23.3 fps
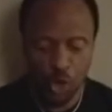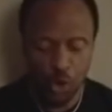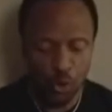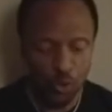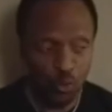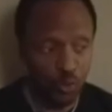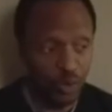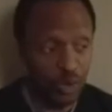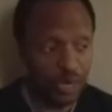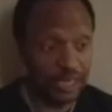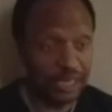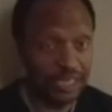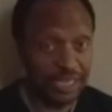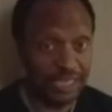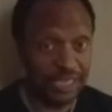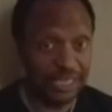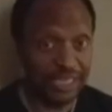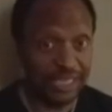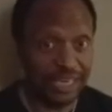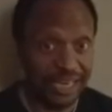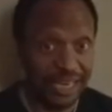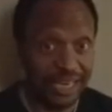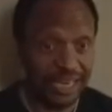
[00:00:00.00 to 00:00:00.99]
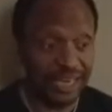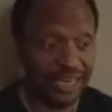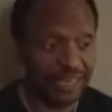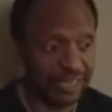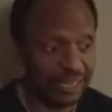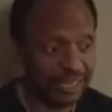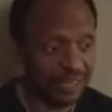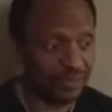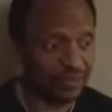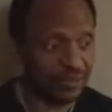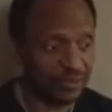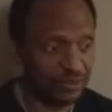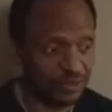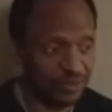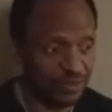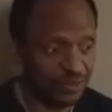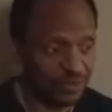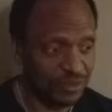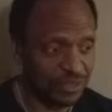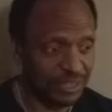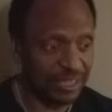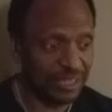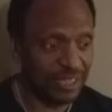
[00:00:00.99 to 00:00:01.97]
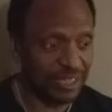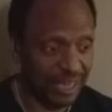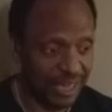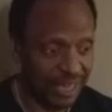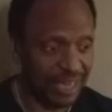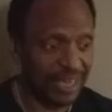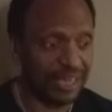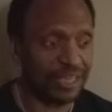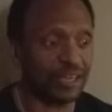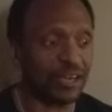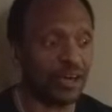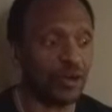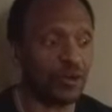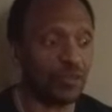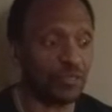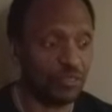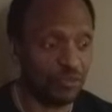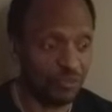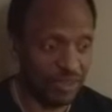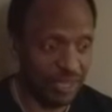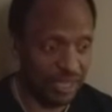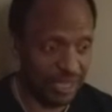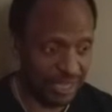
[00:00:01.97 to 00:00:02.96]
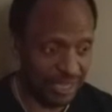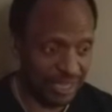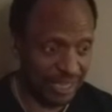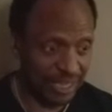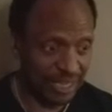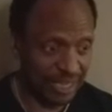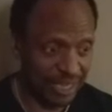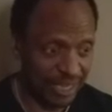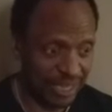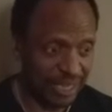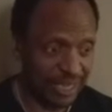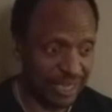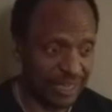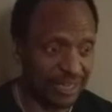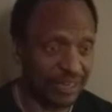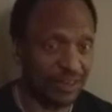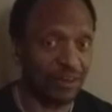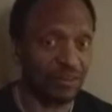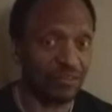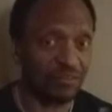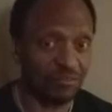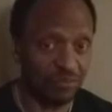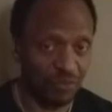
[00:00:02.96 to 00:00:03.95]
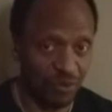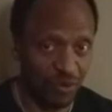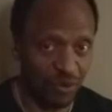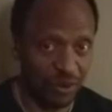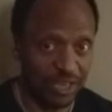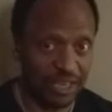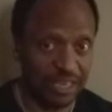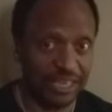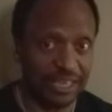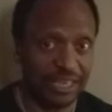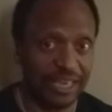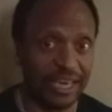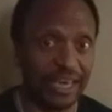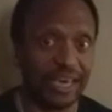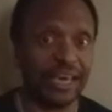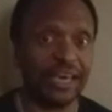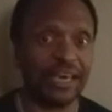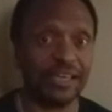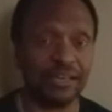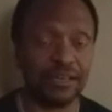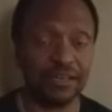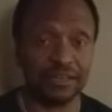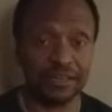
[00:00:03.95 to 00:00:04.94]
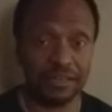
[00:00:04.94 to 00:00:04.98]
1 E and a 2 E and a 3 E and a 4 E and a.